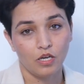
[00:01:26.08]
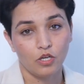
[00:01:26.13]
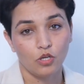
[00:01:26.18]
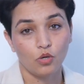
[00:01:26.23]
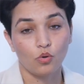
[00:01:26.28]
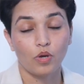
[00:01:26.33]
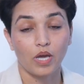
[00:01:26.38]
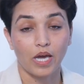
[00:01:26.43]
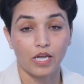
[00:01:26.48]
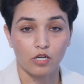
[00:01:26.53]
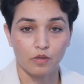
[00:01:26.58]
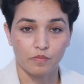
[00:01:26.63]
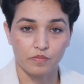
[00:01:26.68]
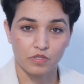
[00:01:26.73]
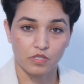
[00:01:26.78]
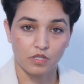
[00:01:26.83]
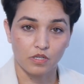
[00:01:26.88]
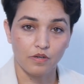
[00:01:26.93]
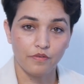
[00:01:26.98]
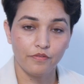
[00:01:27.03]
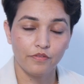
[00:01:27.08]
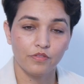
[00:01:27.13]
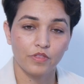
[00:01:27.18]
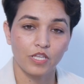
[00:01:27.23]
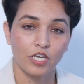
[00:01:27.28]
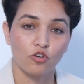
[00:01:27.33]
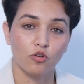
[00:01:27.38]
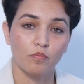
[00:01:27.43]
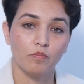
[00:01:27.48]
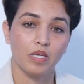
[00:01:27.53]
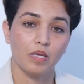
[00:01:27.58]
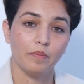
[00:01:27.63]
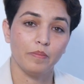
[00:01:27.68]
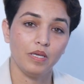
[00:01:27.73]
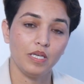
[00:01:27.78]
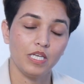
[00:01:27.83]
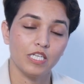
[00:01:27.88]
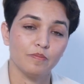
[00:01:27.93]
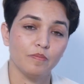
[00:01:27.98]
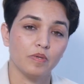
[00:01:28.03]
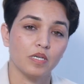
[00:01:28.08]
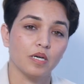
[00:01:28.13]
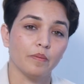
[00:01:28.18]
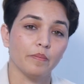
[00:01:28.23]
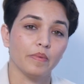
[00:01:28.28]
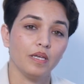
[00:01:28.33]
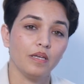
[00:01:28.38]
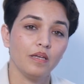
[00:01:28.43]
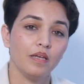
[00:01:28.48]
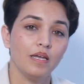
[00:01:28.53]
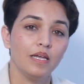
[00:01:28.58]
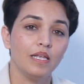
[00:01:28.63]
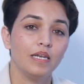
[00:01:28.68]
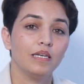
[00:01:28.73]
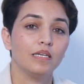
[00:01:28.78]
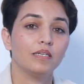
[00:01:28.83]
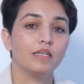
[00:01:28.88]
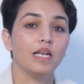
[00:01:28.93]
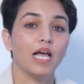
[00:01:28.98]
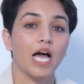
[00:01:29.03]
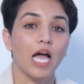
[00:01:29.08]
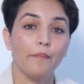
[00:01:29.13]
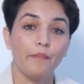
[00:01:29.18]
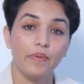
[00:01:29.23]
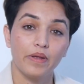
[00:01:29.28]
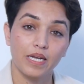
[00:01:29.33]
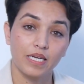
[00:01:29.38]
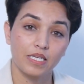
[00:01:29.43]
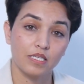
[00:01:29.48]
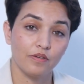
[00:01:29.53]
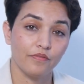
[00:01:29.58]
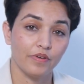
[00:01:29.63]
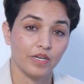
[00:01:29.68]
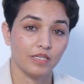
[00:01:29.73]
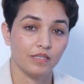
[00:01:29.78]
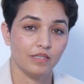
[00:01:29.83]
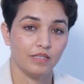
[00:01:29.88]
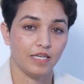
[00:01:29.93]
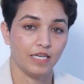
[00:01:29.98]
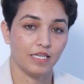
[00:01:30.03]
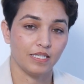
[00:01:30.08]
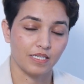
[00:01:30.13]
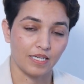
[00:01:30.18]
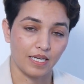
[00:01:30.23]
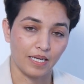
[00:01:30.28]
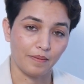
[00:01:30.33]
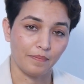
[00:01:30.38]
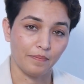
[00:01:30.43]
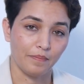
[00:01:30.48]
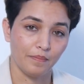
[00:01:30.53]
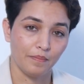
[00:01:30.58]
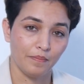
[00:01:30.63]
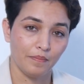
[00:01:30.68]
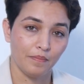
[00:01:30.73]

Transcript: You can observe that your baby is becoming little hyperactive at daytime.